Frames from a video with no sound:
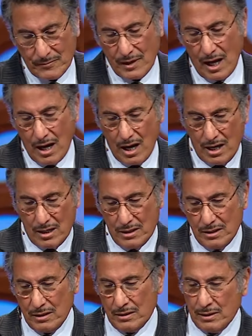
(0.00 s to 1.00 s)
But
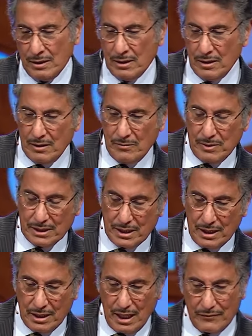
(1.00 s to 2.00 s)

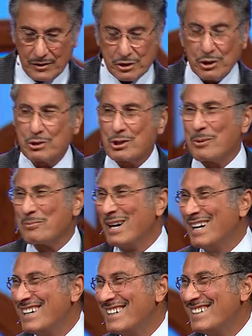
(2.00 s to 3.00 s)
then David shows up.
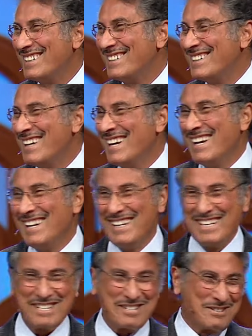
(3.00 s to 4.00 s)

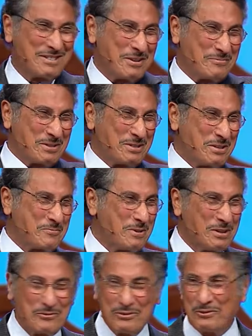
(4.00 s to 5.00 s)
He shows up to just
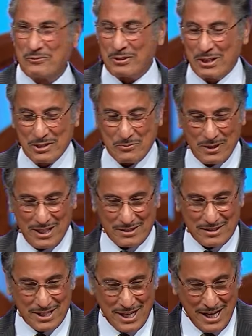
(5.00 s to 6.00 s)
bring food for his
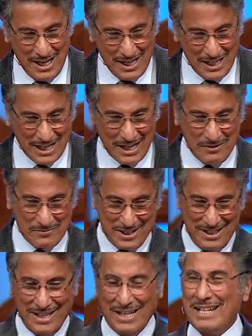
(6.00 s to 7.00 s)
brothers. He comes
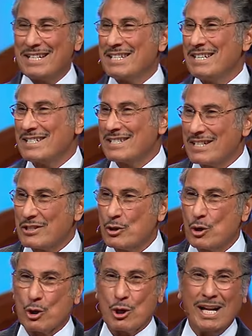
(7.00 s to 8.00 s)
in and he sees this
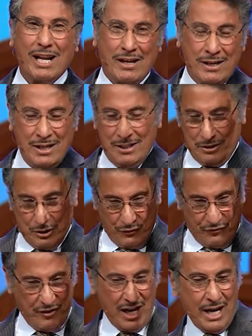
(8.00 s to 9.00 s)
gorilla
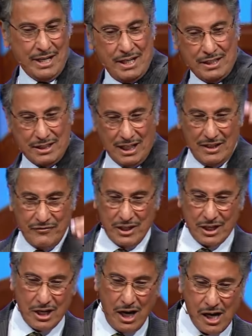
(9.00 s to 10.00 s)
defying the living
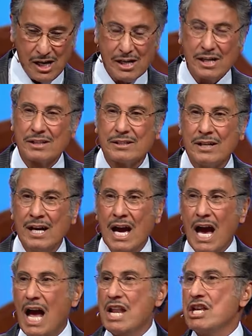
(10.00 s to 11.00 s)
God.
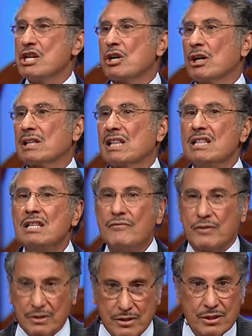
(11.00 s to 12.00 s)
And he got
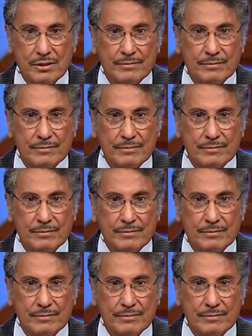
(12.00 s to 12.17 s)
livid.